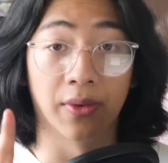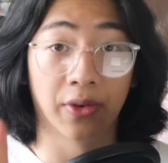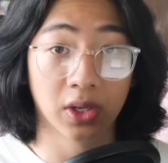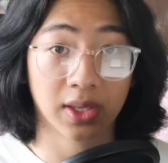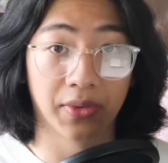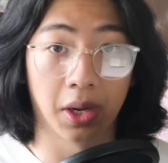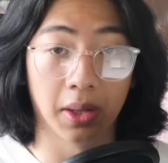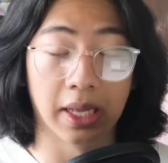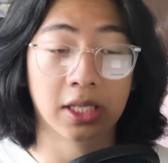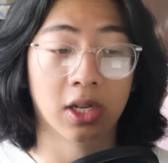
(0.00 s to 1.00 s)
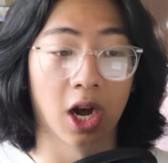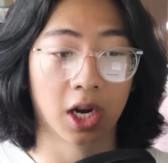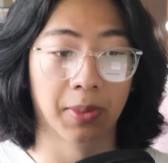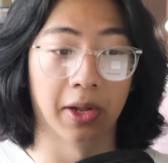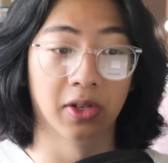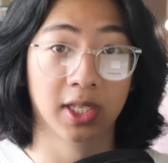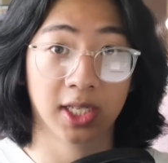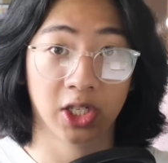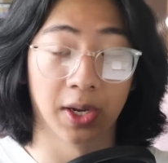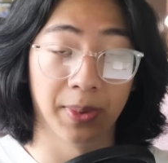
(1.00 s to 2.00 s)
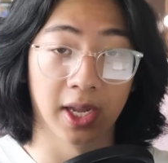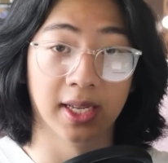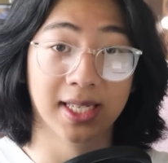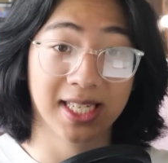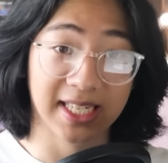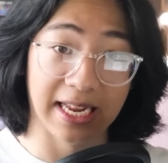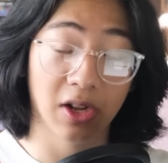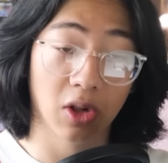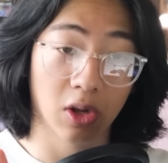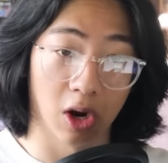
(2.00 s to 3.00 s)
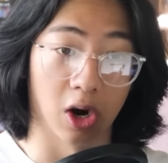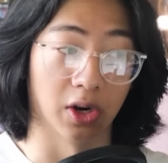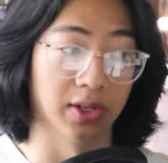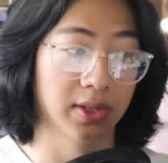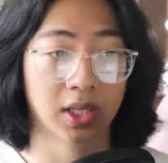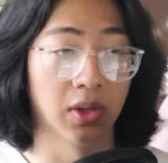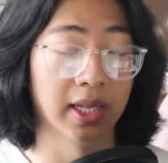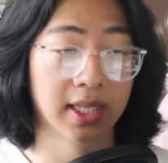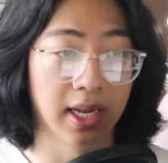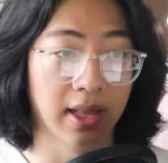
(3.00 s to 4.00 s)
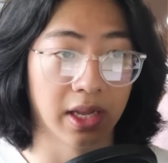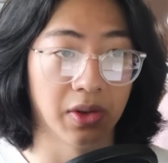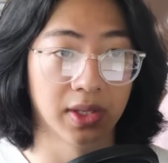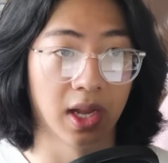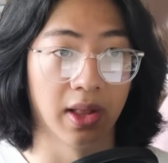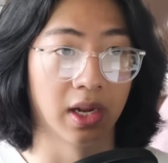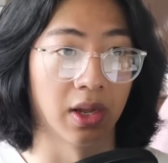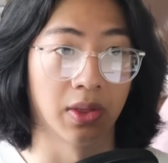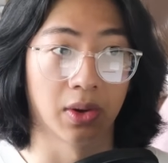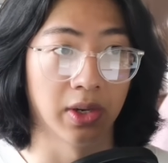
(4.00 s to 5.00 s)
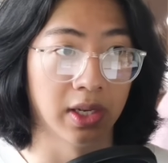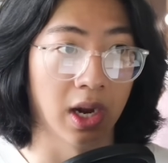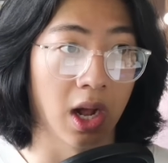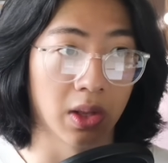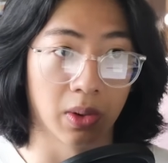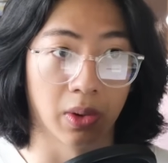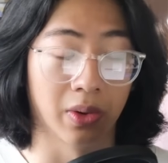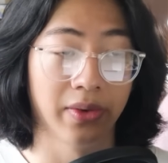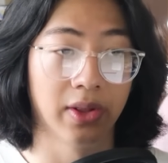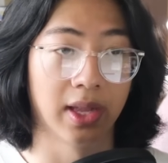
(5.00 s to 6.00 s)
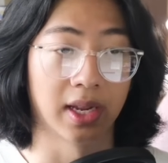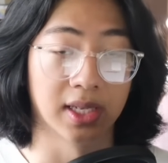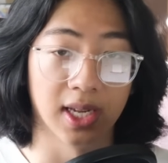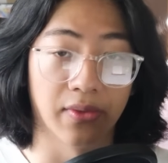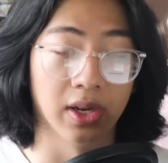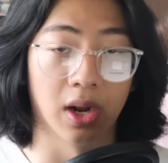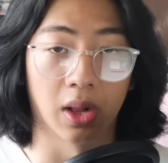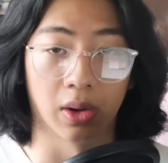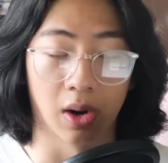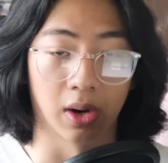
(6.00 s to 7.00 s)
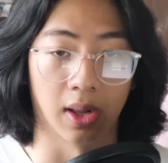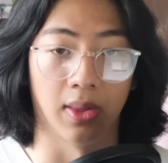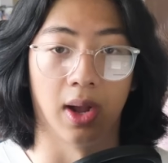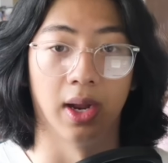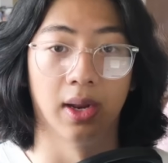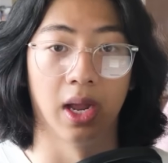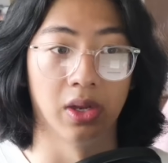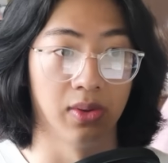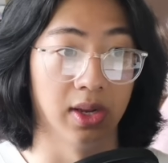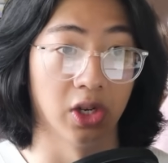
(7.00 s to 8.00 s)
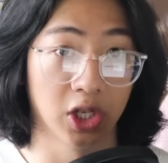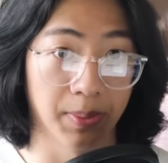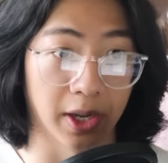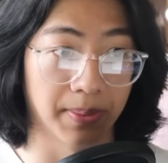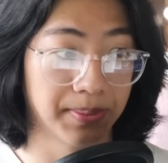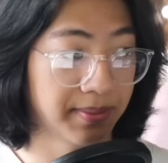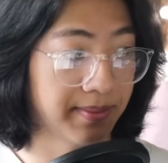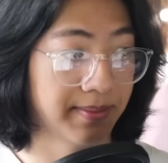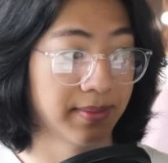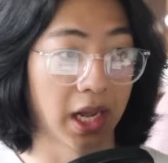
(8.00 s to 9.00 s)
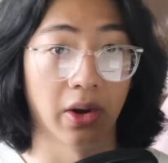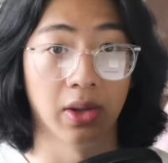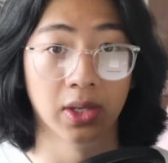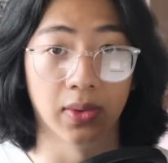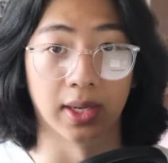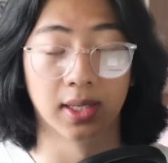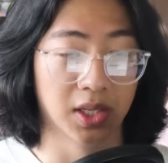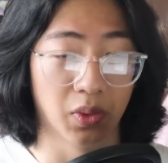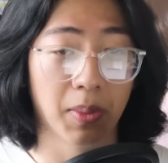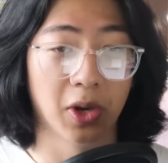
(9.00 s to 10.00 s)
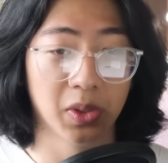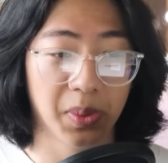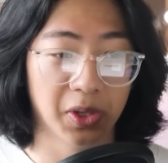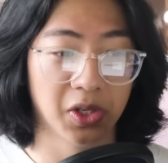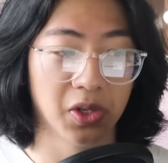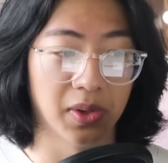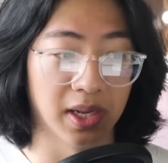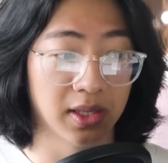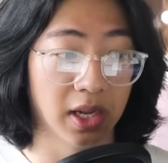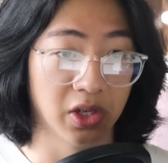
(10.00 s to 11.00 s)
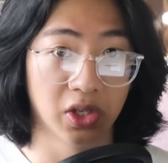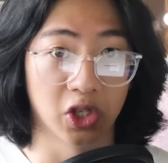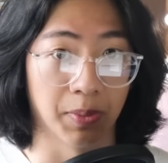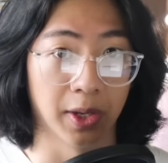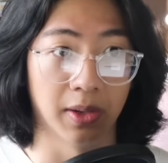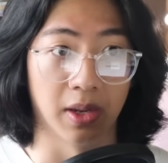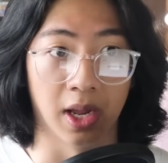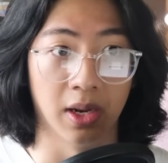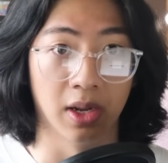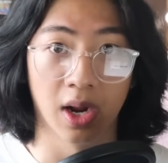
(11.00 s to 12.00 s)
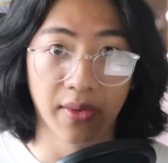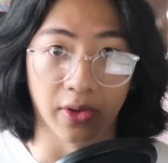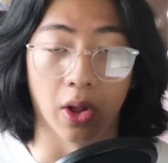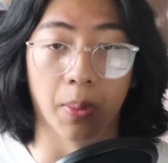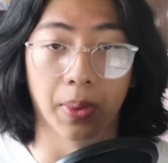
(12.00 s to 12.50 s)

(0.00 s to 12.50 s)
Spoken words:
first of all, let's talk about shipping single cards. So let's say like you sell like a $30 or even like a $70 card online and you need to ship it. How do you do it? So what most people do is they just ship it in an envelope.